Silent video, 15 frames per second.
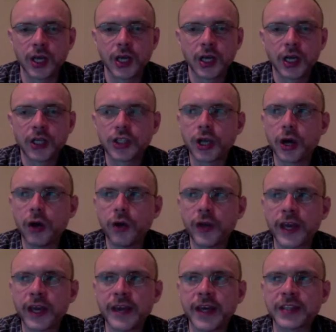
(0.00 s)
So
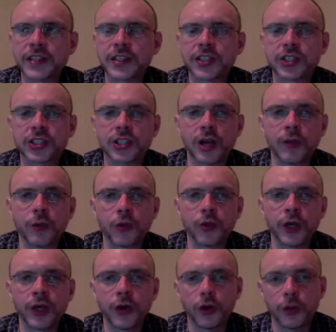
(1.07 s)
again, that's a
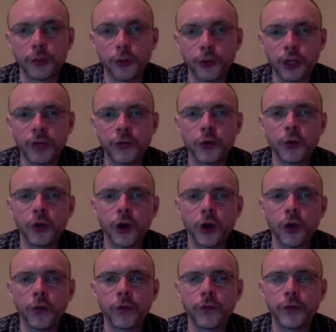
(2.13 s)
summary or a preview and
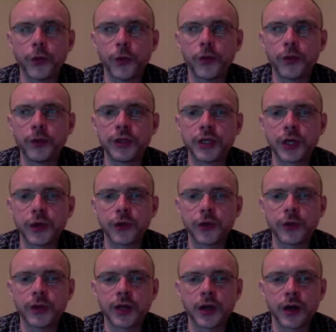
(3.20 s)
overview of the material
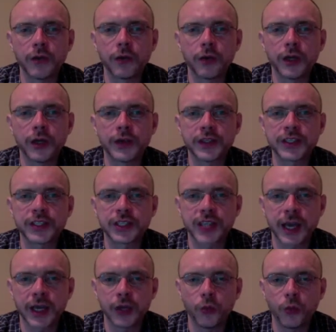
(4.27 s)
to be covered in the
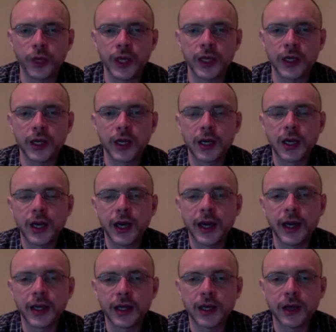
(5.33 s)
second week.
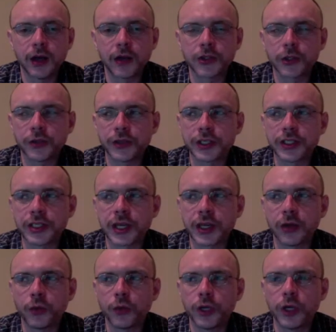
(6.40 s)
And again, also in the
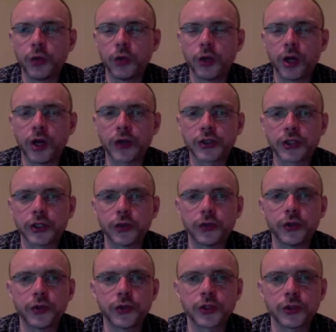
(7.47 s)
second week, we'll also
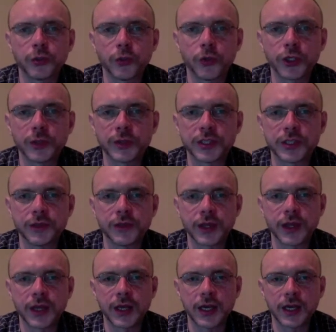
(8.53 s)
do some more
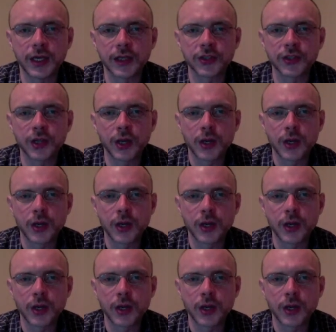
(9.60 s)
specific things